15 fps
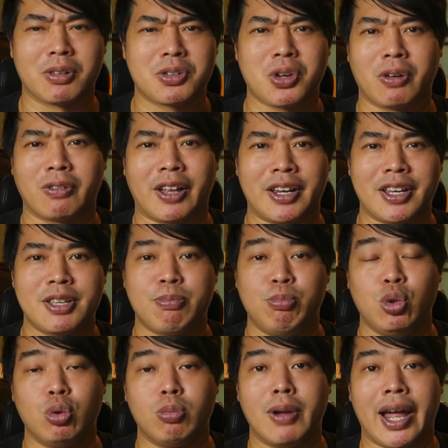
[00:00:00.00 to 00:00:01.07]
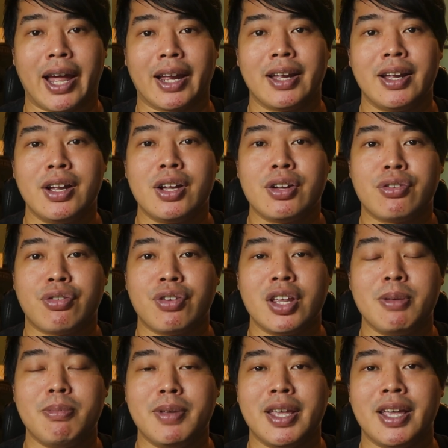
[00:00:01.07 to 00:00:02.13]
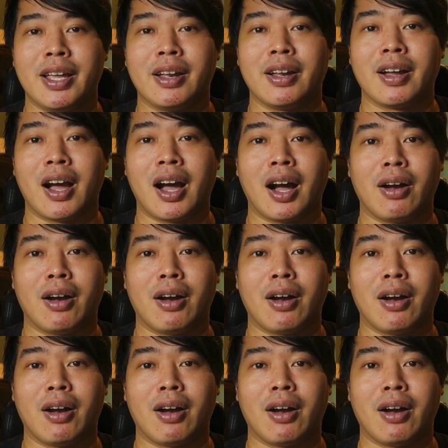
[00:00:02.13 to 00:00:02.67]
sort of like this blue-black, 3 being